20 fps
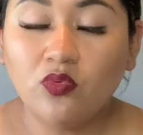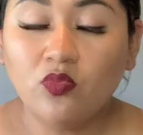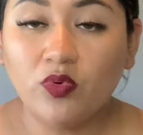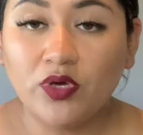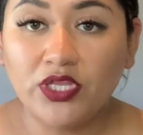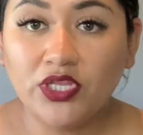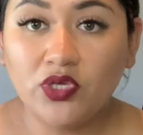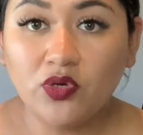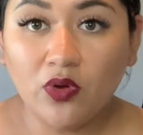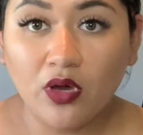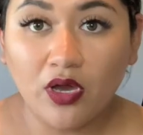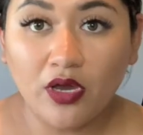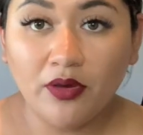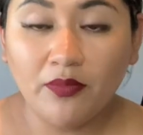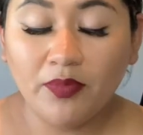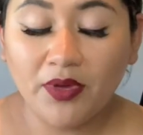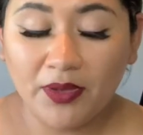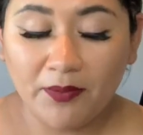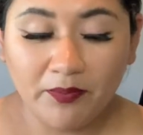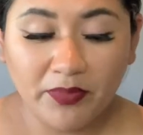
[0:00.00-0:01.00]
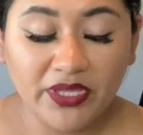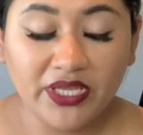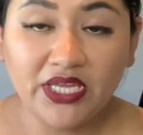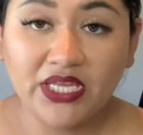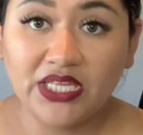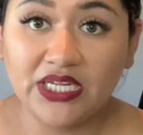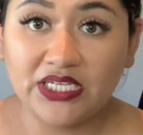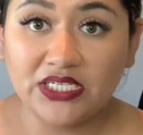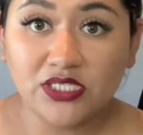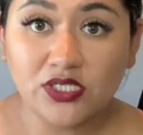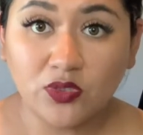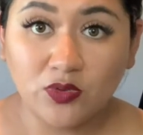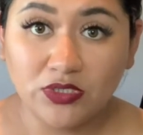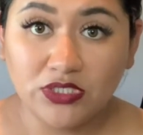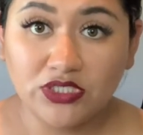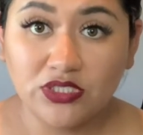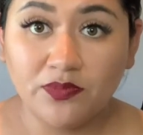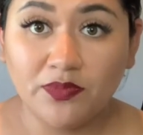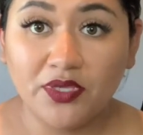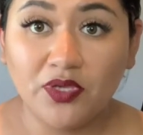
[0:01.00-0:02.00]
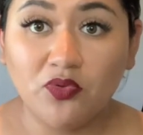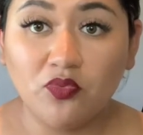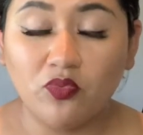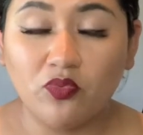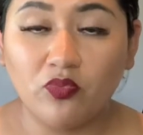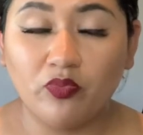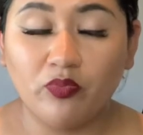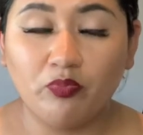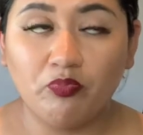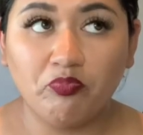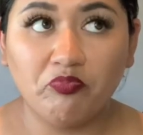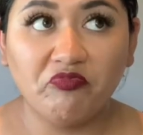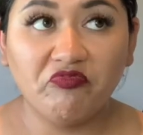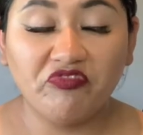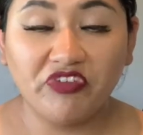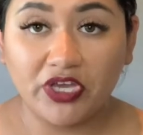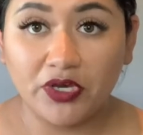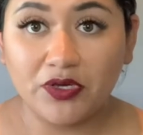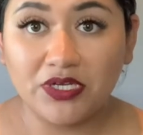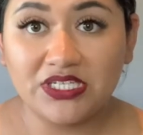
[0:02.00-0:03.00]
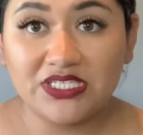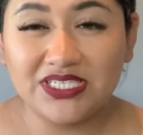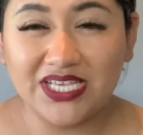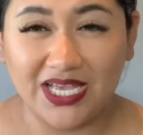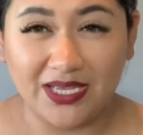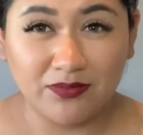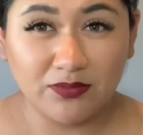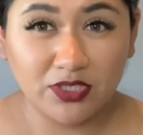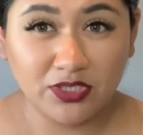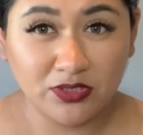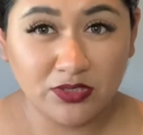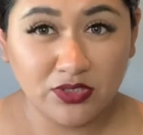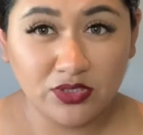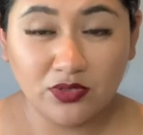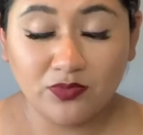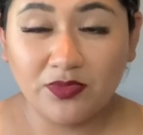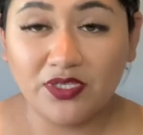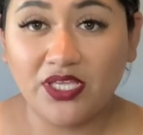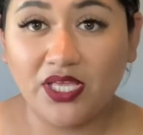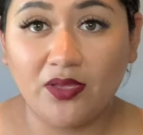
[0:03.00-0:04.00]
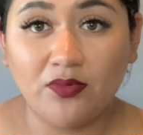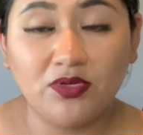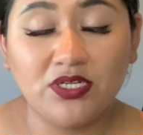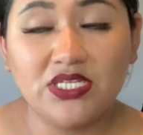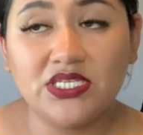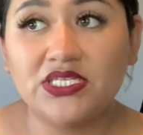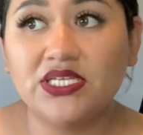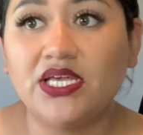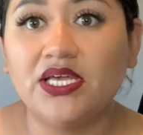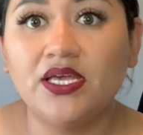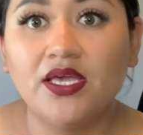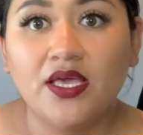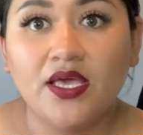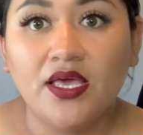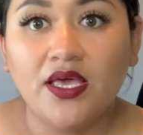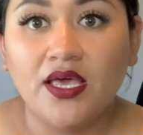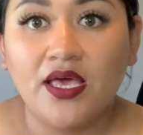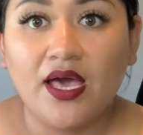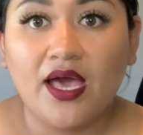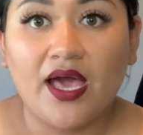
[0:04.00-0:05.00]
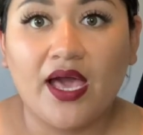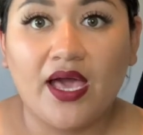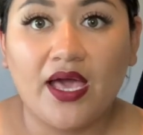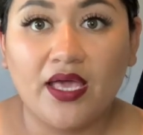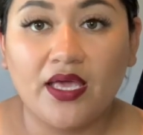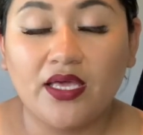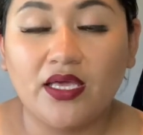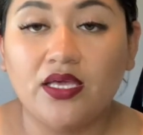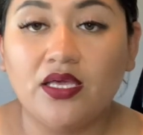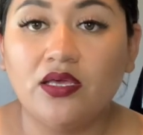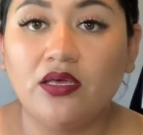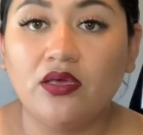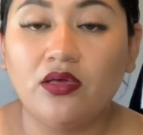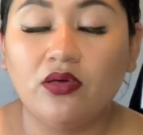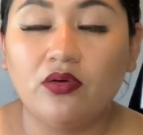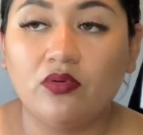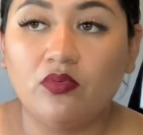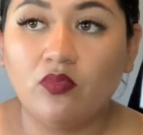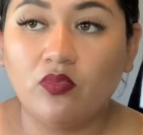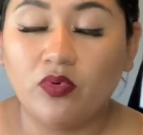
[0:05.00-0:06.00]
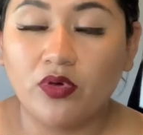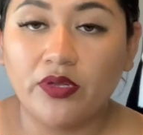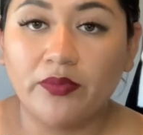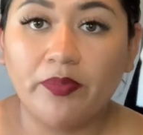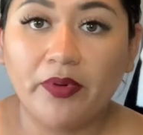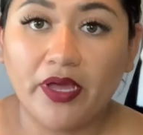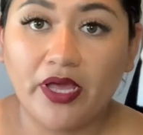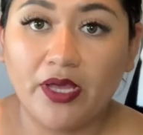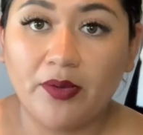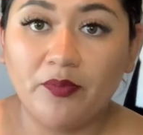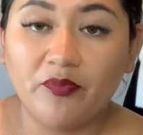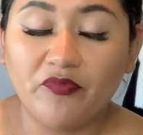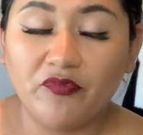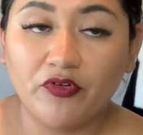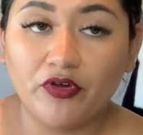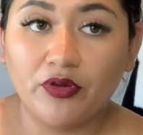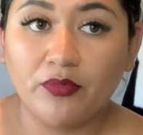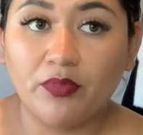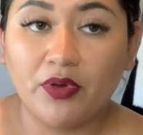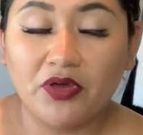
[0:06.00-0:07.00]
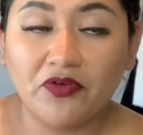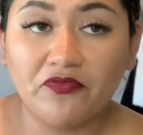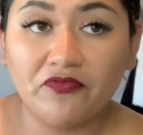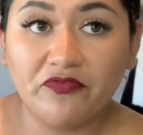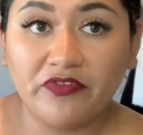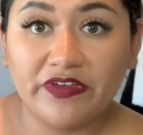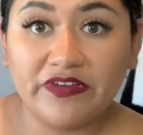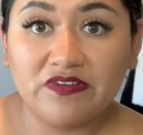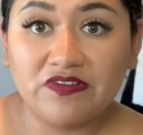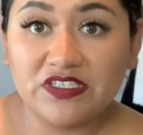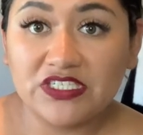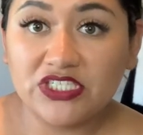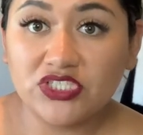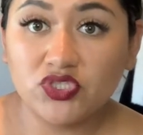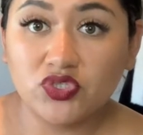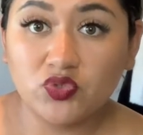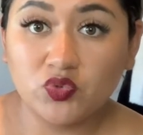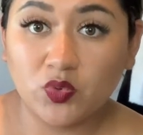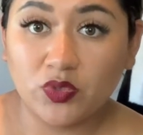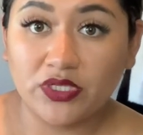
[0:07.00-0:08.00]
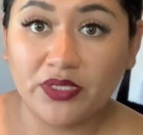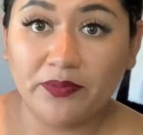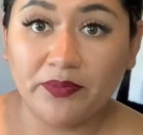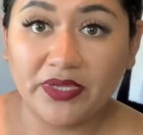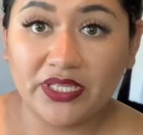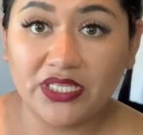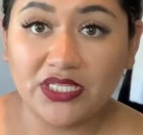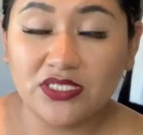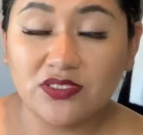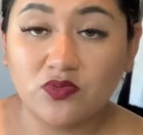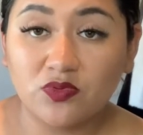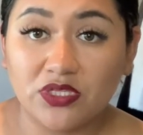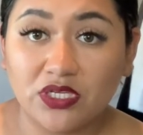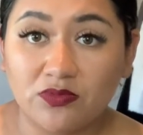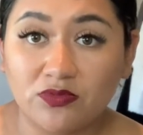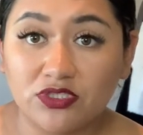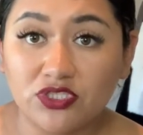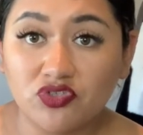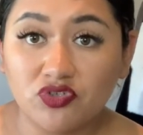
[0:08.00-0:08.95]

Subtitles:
When you are pumping, it is going to be very time consuming, I would say. I would pump for about 15 to 20 minutes when I was